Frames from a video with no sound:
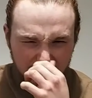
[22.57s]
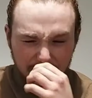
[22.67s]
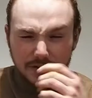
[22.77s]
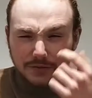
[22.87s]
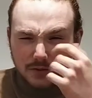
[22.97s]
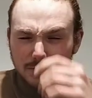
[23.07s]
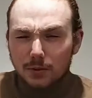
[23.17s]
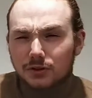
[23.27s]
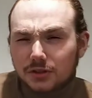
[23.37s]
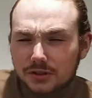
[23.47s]
I've had food
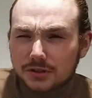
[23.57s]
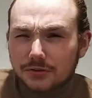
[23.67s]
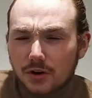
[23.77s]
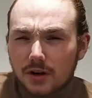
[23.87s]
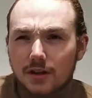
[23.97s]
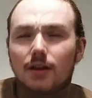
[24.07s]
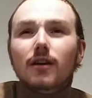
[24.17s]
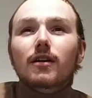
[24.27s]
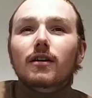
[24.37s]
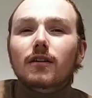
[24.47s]
poisoning since Friday.
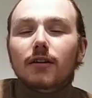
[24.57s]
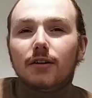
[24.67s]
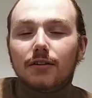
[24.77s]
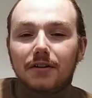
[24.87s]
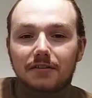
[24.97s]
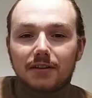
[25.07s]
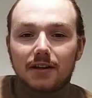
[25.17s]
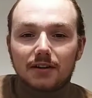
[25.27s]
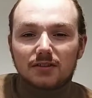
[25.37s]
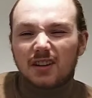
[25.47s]

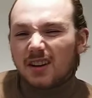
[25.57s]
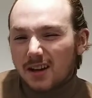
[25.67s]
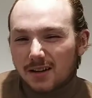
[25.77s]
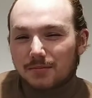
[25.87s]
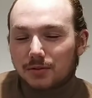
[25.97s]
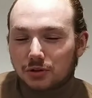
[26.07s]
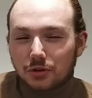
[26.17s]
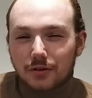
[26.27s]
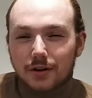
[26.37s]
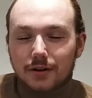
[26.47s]
Yesterday I was like, it was
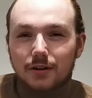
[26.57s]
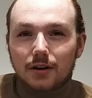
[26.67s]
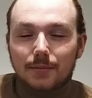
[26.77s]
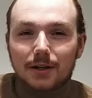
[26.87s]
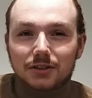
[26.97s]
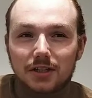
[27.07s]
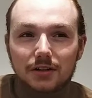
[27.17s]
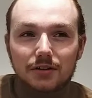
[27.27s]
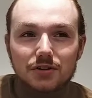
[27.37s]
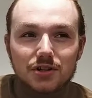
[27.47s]
alright, I managed to
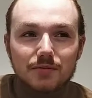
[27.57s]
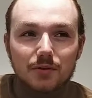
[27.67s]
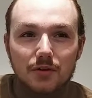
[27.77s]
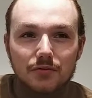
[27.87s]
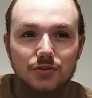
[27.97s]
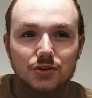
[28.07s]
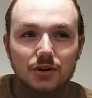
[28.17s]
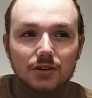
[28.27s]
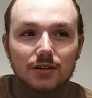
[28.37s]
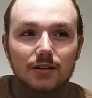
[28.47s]
get to the gym, go for a
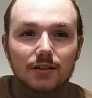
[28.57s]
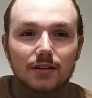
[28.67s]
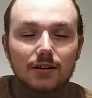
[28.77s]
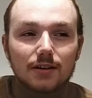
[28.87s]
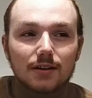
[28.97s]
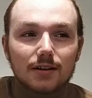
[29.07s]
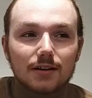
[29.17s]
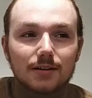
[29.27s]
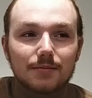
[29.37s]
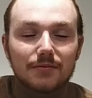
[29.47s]
jog,
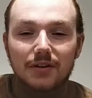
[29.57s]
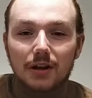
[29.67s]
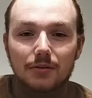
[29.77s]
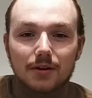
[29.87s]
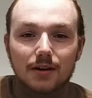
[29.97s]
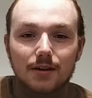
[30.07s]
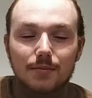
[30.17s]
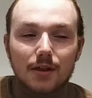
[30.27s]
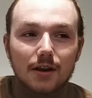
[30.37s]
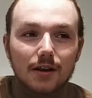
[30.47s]
feel okay,
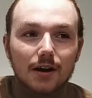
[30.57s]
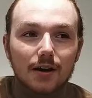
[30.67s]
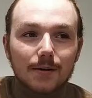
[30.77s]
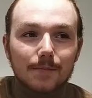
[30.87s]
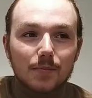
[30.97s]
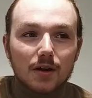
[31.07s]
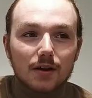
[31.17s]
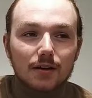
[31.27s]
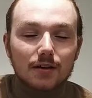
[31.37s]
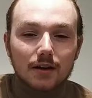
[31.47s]
but then at night
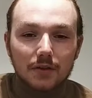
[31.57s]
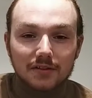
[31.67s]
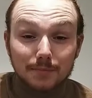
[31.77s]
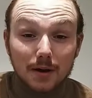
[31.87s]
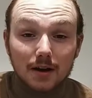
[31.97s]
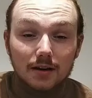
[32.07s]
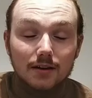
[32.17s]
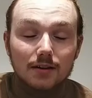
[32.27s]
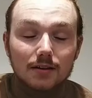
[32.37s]
I had this pie.